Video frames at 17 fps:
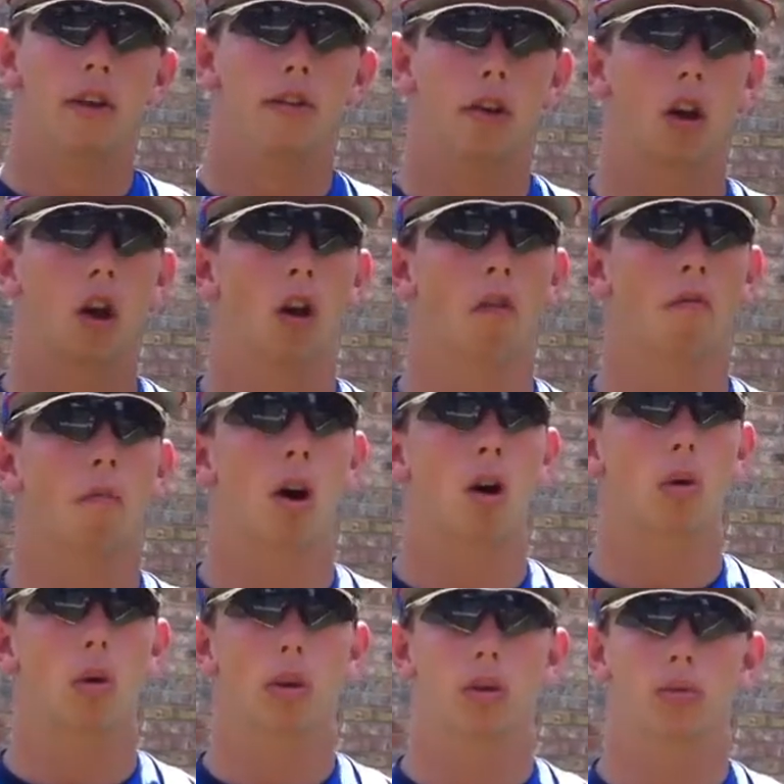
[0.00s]
The
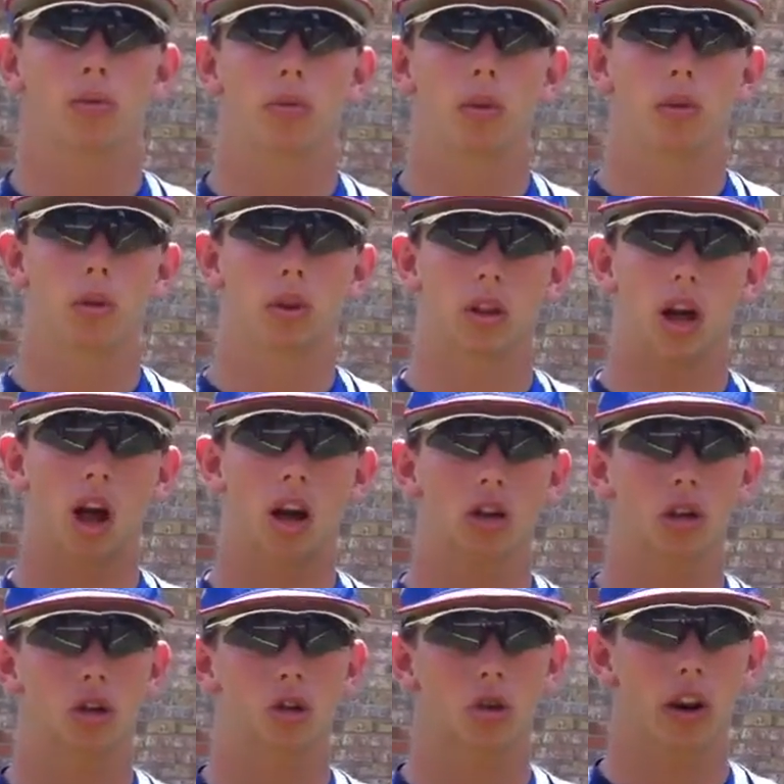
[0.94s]
curveball will do a lot
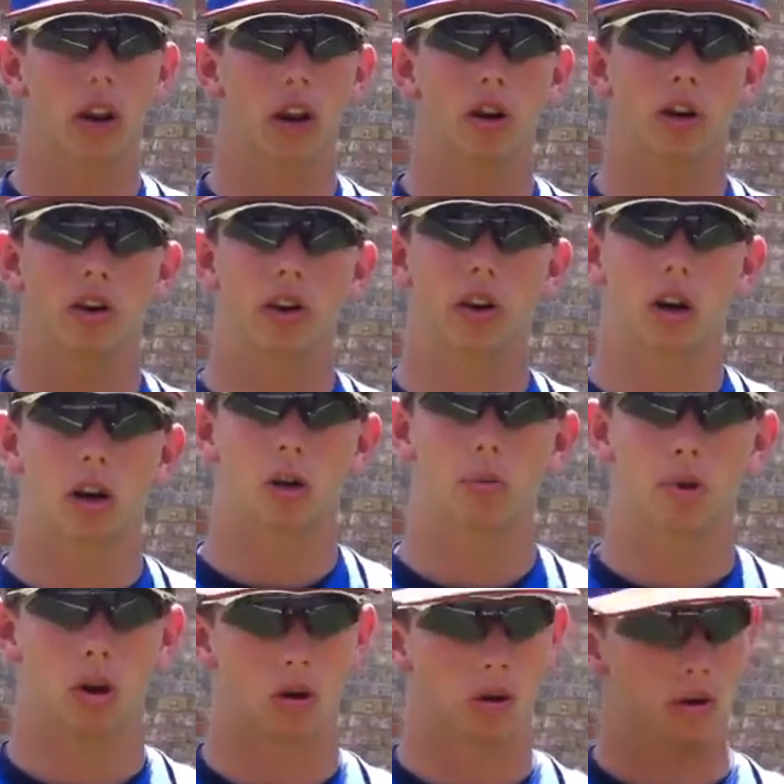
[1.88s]
of strain on your
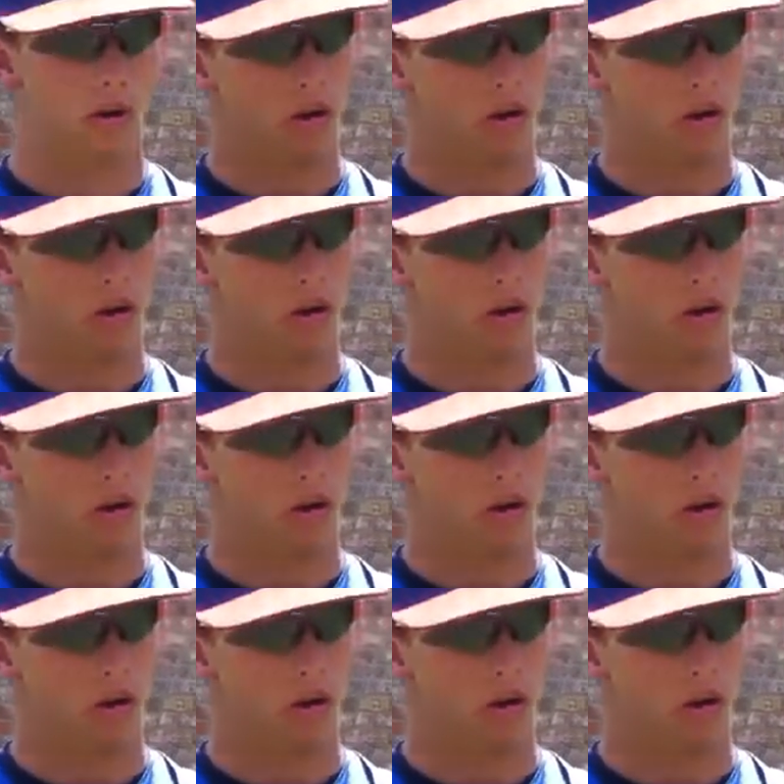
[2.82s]
elbow.